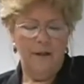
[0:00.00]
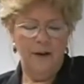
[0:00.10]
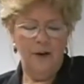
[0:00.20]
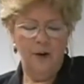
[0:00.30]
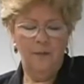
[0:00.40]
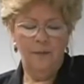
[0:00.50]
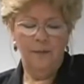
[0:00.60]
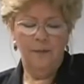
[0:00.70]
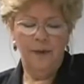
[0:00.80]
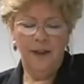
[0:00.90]
The dermal
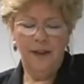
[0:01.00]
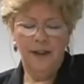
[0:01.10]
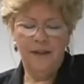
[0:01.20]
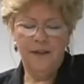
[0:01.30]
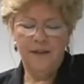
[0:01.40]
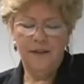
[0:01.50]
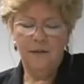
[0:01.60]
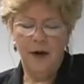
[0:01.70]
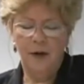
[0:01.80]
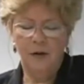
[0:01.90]
papilla is a
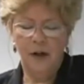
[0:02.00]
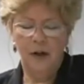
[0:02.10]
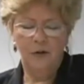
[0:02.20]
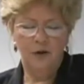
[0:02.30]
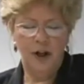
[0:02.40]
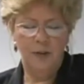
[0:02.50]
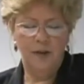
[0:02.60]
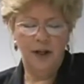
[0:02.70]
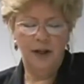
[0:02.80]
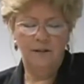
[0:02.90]
small cone-shaped
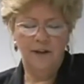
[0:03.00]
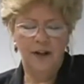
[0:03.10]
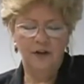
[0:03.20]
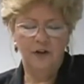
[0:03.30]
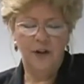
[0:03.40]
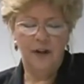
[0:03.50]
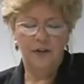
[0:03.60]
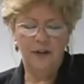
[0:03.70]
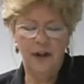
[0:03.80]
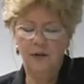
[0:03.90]
elevation that
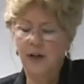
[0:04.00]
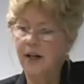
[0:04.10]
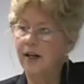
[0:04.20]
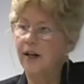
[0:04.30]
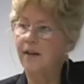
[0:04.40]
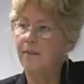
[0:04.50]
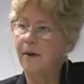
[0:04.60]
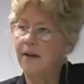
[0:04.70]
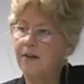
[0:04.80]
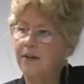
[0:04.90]
is located at the
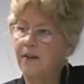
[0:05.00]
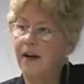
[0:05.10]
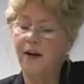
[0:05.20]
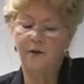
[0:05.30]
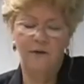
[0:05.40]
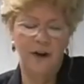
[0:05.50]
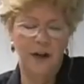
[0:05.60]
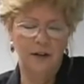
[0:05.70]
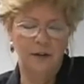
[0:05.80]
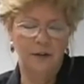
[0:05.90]
base of the hair
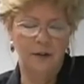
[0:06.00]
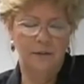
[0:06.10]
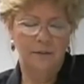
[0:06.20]
follicle